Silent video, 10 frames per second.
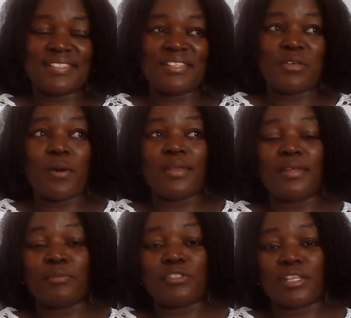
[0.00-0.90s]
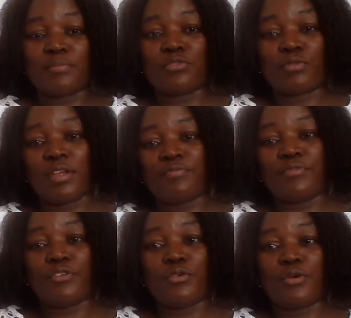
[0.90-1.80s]
you want them to subscribe
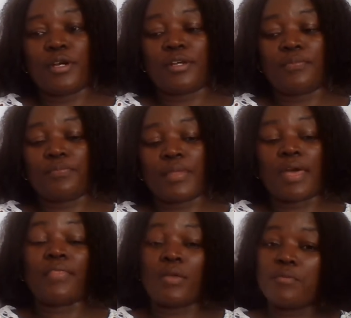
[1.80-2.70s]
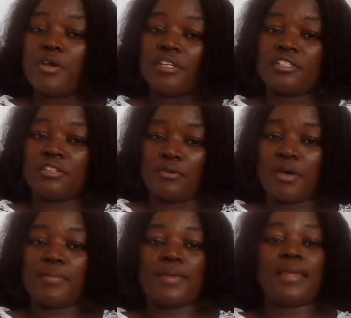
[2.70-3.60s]
for you as they wish. You know
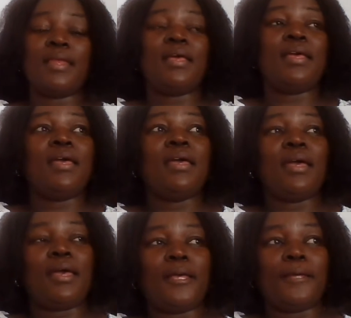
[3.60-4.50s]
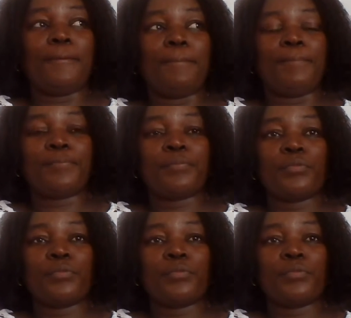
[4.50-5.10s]
what I mean?